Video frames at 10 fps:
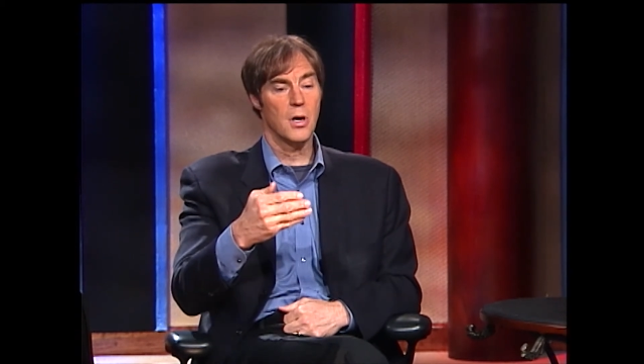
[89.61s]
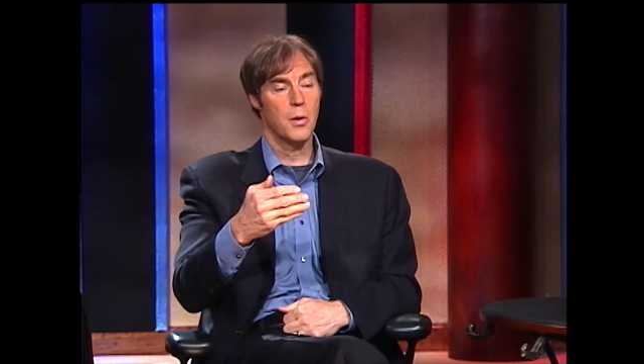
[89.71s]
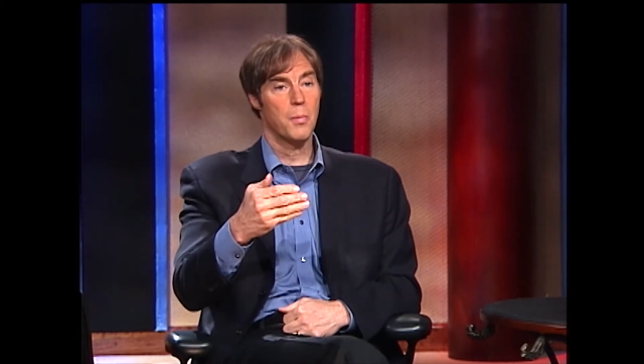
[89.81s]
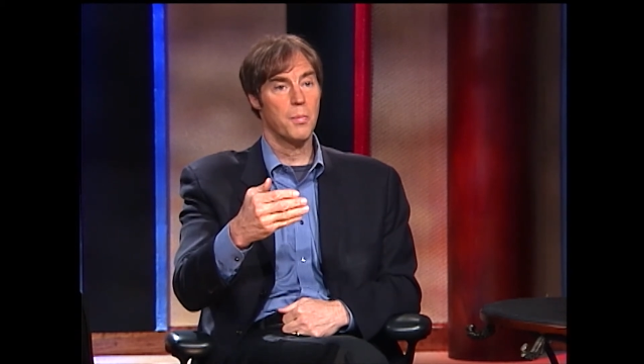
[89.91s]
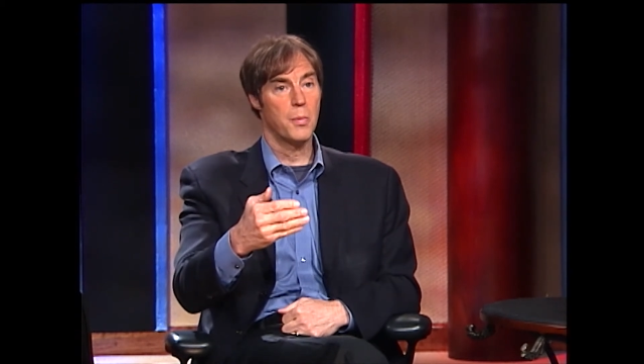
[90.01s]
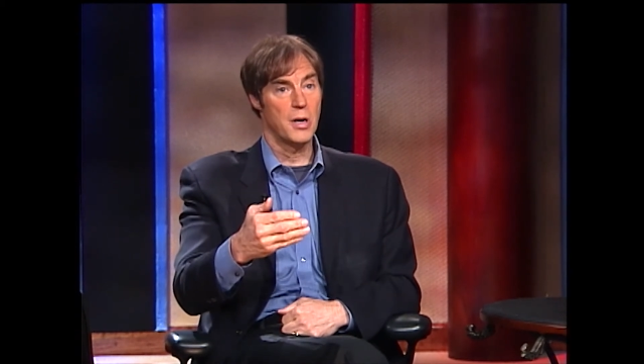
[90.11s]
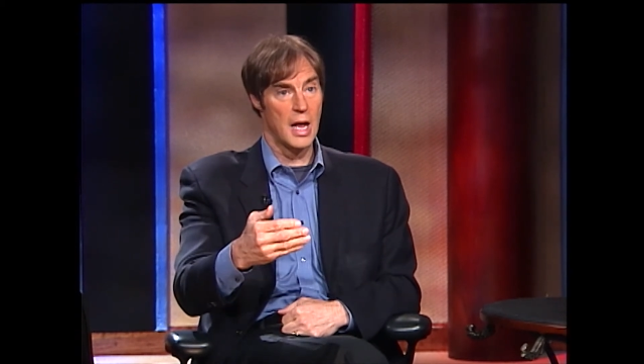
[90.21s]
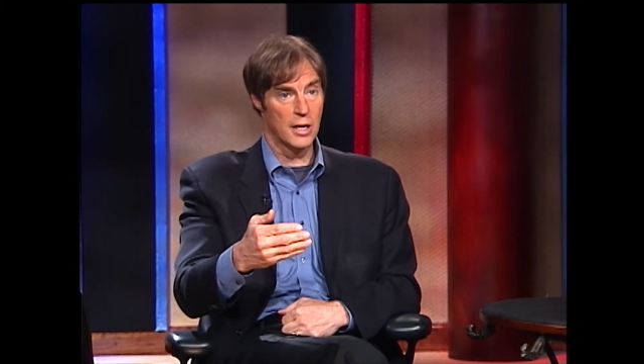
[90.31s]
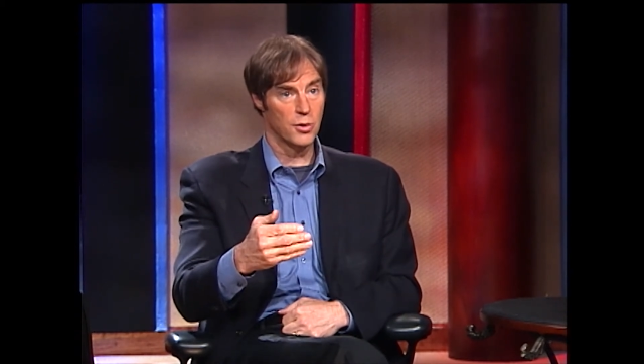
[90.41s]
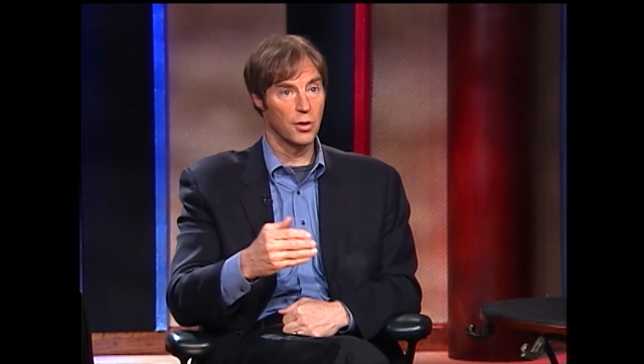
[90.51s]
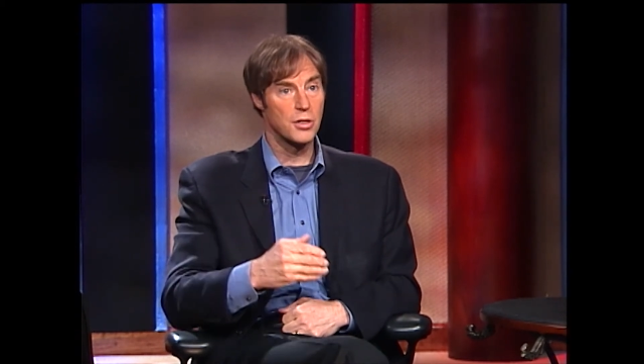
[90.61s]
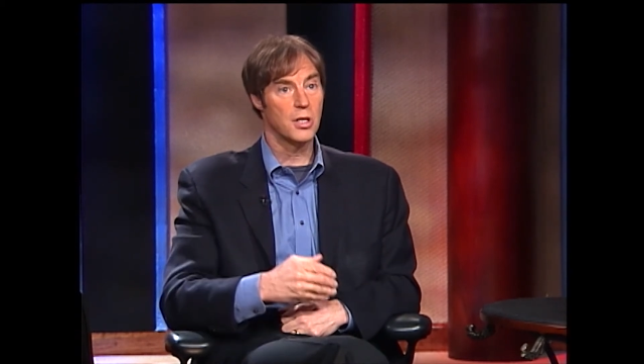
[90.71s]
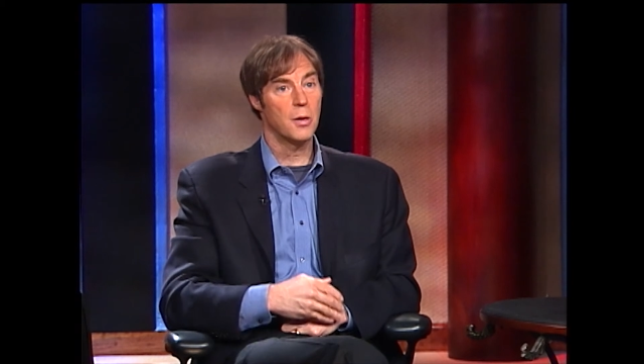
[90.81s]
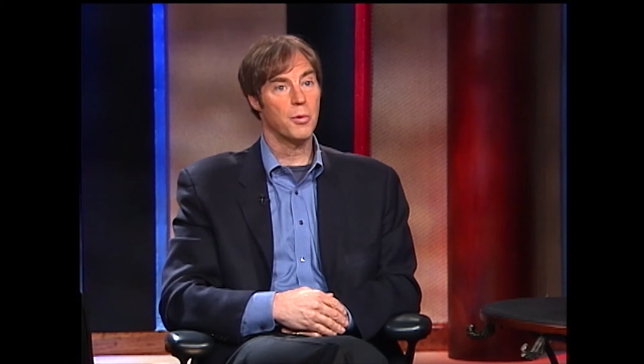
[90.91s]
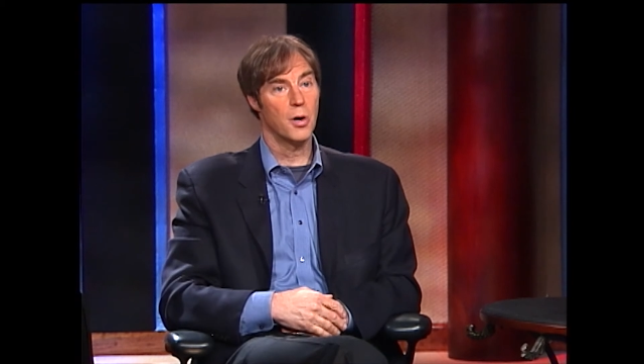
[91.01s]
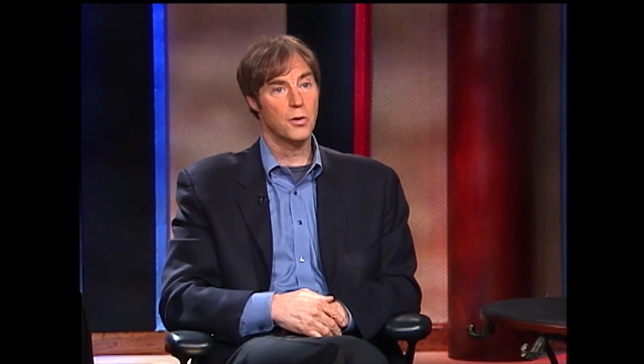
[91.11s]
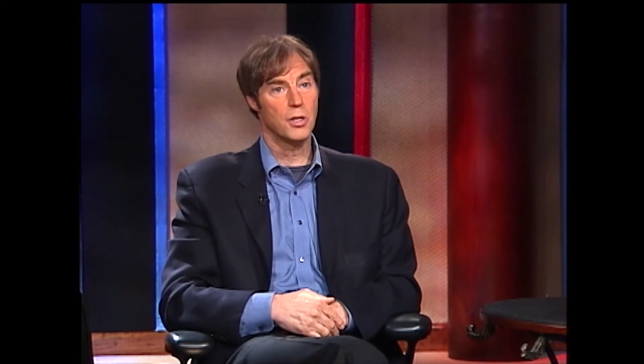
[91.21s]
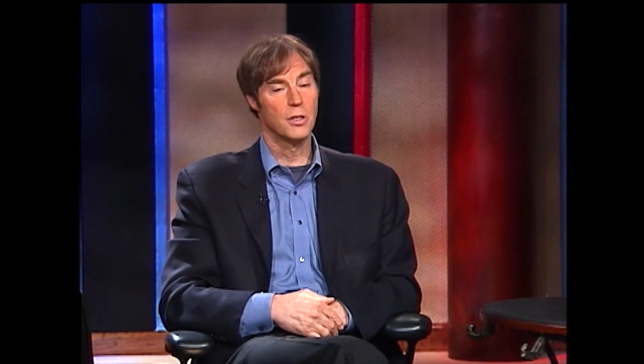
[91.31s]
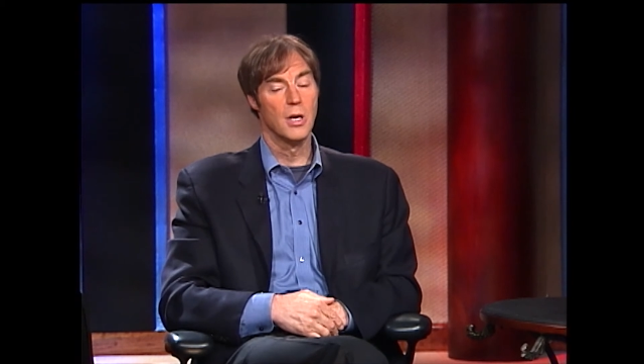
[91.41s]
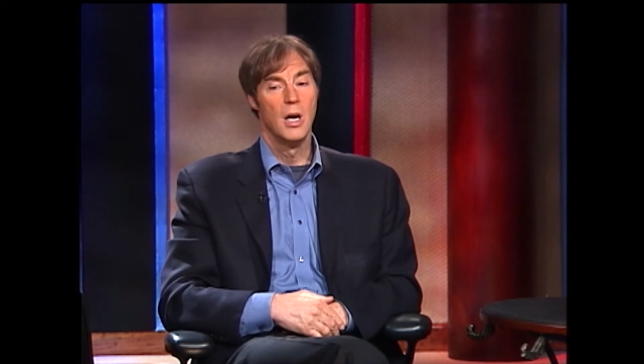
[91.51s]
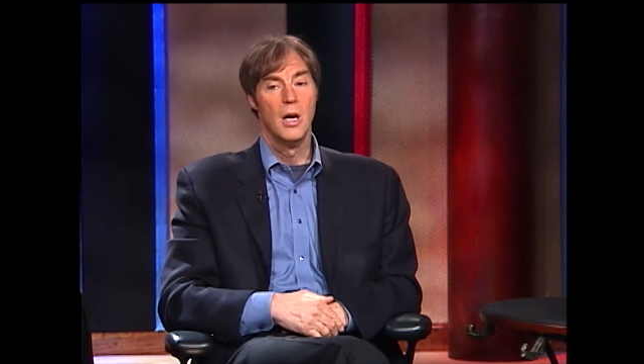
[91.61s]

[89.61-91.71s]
uh, naturalistic approaches